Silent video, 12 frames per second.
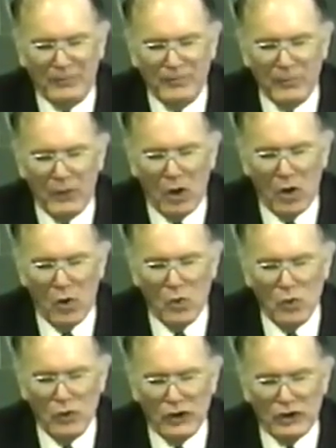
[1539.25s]

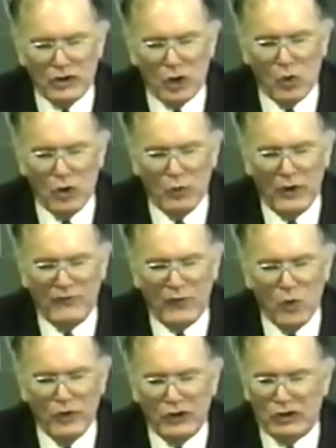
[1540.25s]
Behold, the sower went
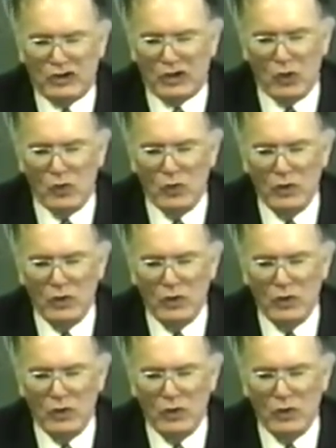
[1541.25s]
forth to sow.